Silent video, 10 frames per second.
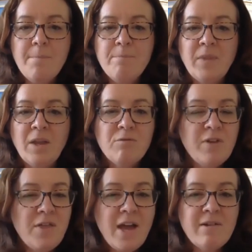
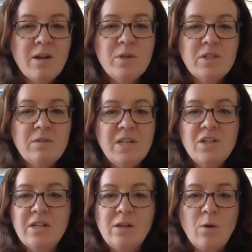Fifth area was
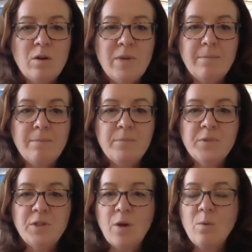digital economy.
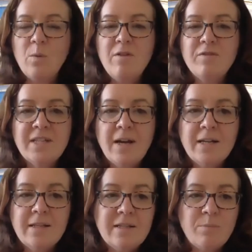So we've
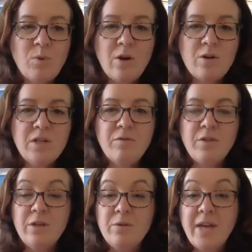decided it's a priority for
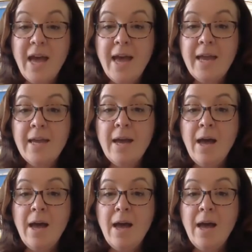the UK.